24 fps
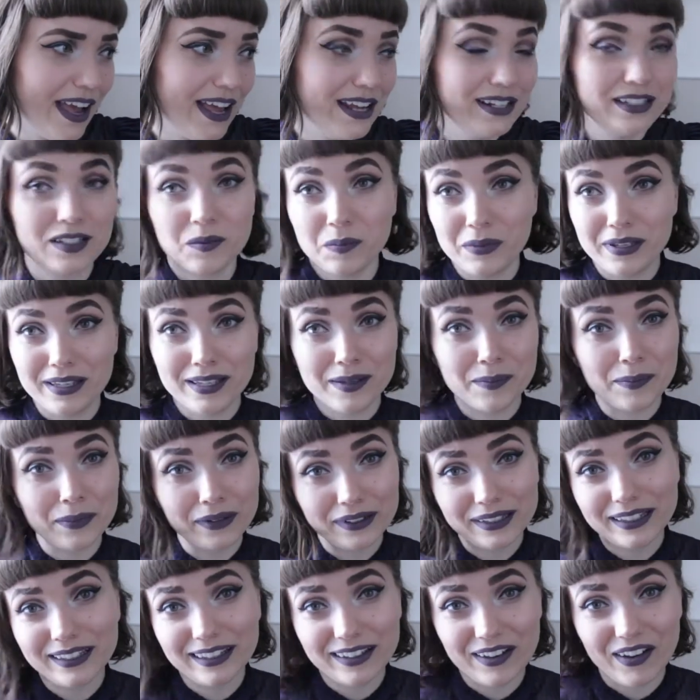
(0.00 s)
And to be
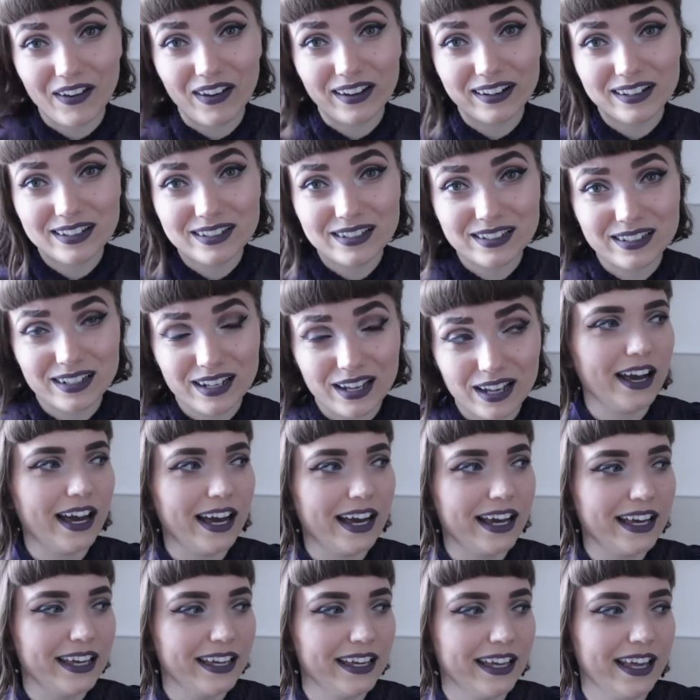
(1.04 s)
completely honest,
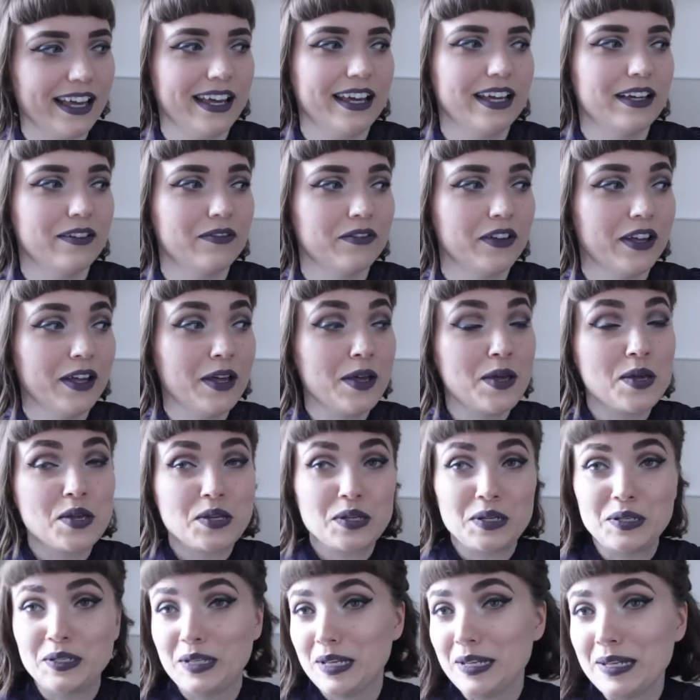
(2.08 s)
I have
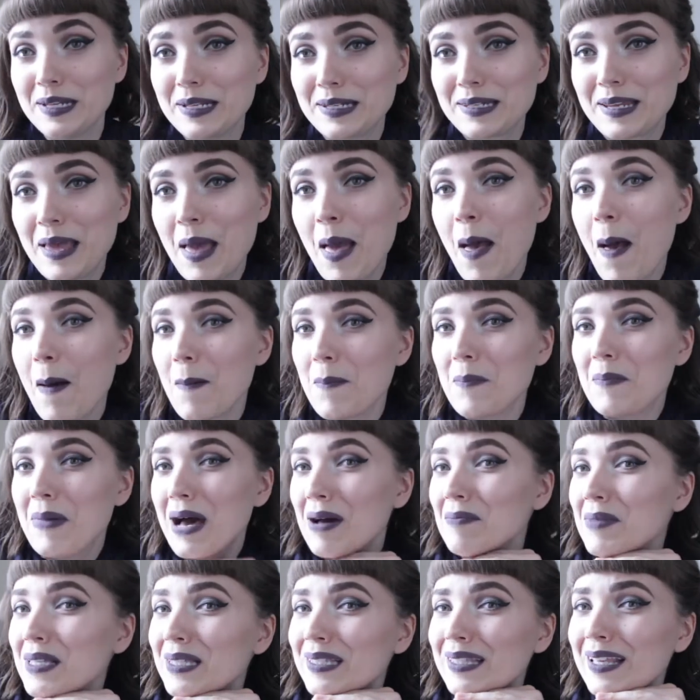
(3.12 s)
done it
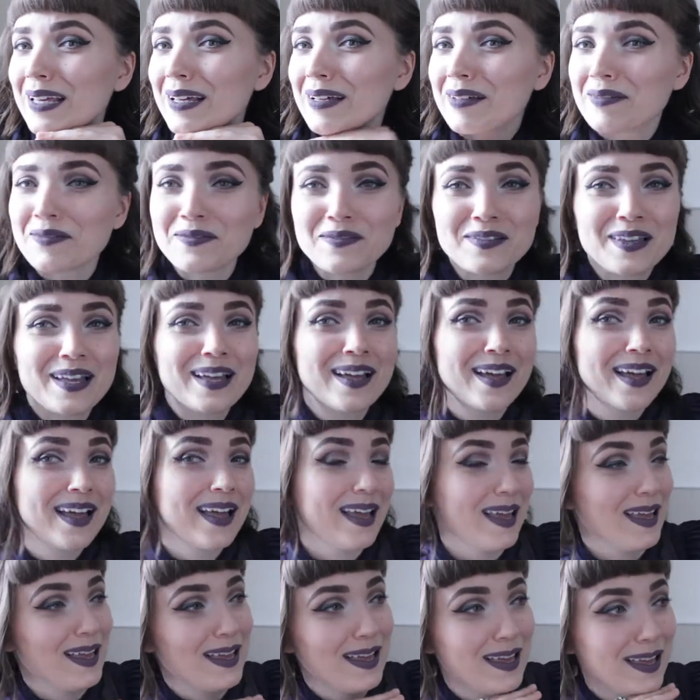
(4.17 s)
by myself
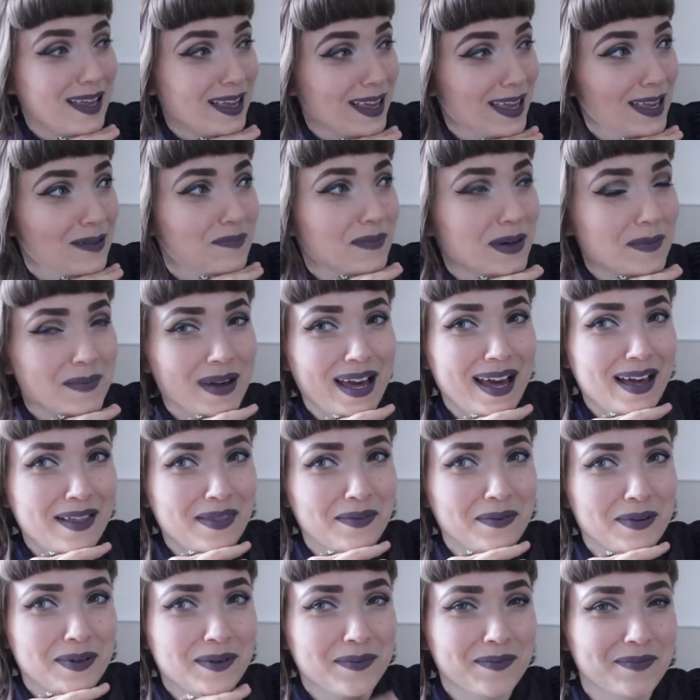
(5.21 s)
in my
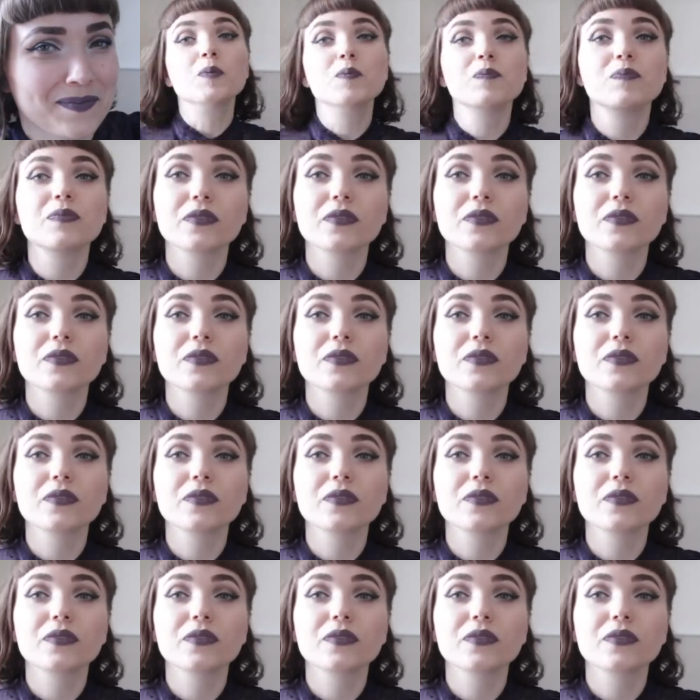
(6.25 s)
bathroom.